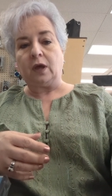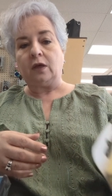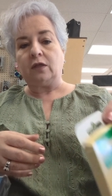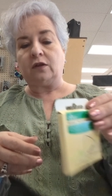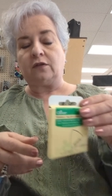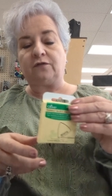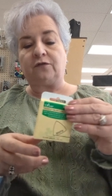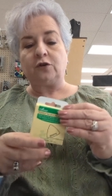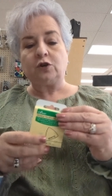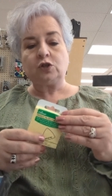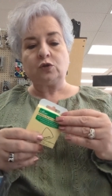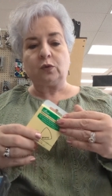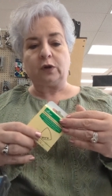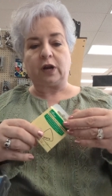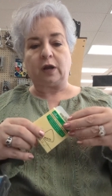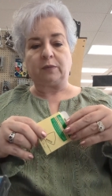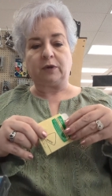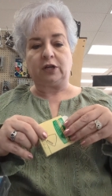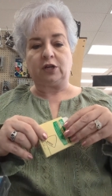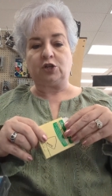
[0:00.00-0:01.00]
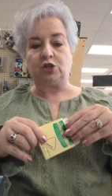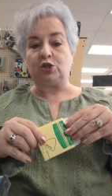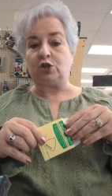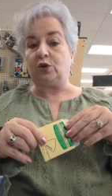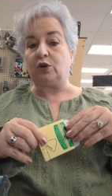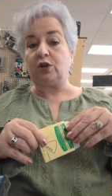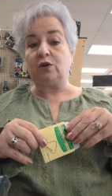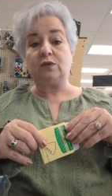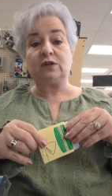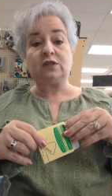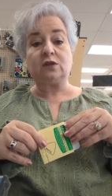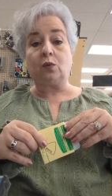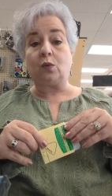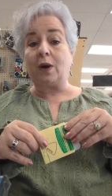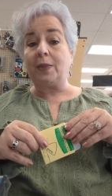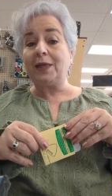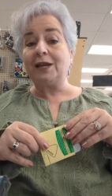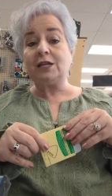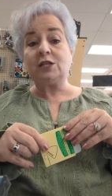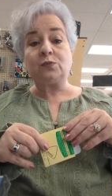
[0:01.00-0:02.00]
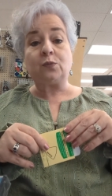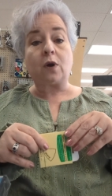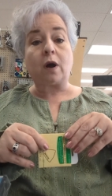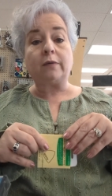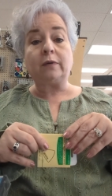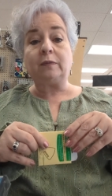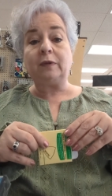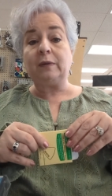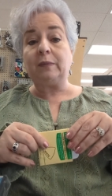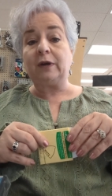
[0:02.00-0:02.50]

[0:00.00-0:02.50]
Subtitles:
The first one I'm going to show you is the one that has probably